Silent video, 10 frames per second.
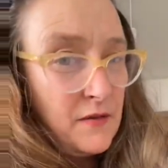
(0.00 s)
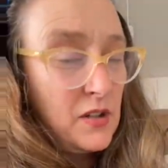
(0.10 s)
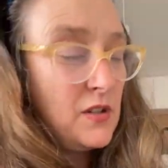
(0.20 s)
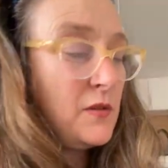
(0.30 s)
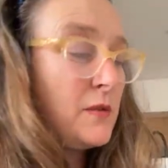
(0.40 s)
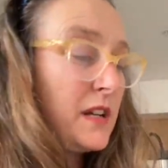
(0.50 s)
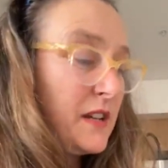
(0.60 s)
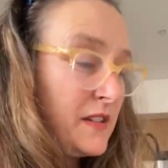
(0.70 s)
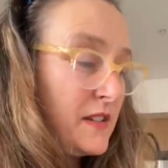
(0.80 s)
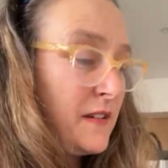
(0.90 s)
every 2
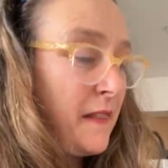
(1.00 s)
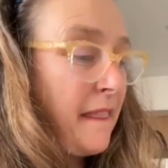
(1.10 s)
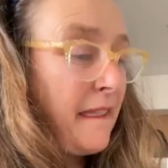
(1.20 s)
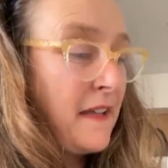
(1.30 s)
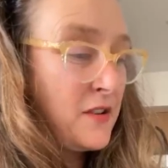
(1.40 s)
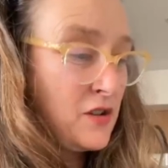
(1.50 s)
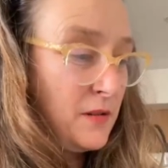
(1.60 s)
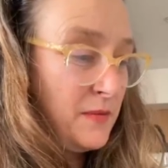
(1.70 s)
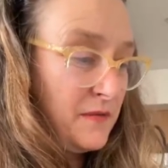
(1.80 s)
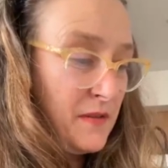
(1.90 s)
weeks at the
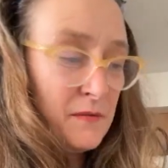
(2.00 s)
drop.